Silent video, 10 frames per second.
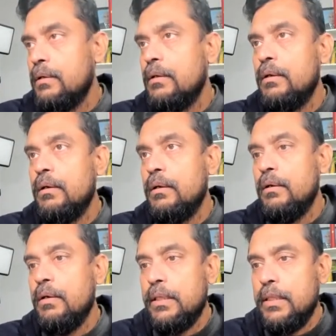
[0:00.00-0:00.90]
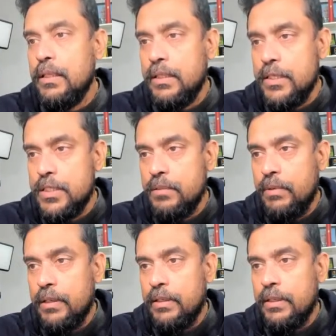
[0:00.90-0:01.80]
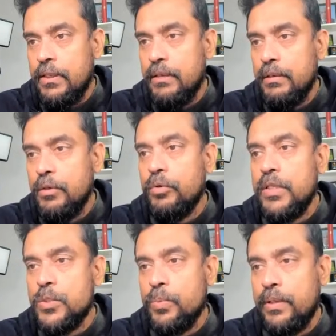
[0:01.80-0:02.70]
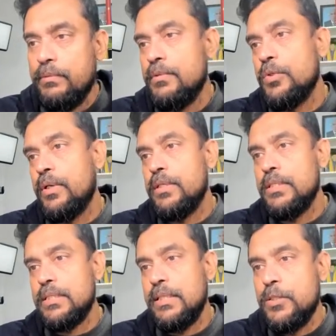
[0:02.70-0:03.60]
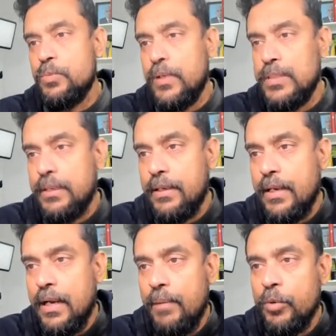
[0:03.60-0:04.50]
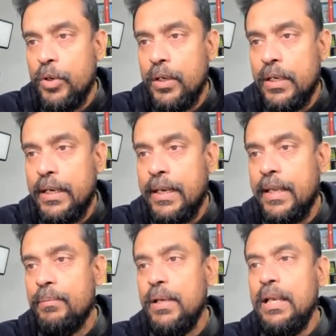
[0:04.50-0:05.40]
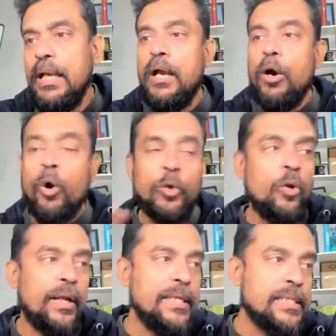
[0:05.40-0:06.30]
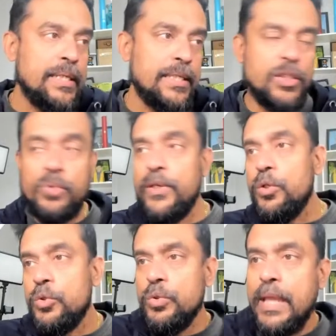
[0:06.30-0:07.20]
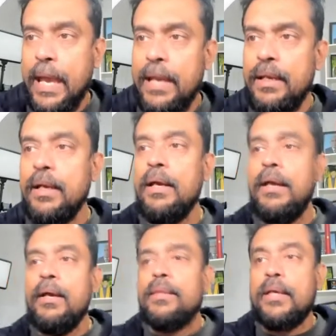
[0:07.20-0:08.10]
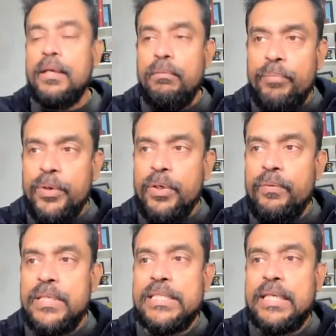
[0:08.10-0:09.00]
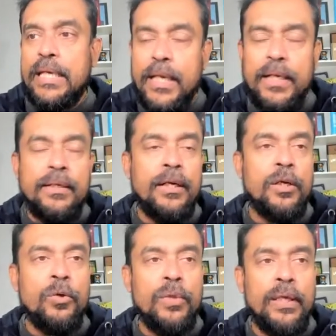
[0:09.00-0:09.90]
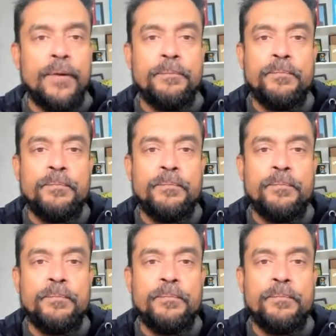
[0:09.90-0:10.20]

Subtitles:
I think this is the one. Yeah, no, this one. Sorry, this one is the great. And I'm gonna enable auto registration. So when you do that, the computer which is connected to the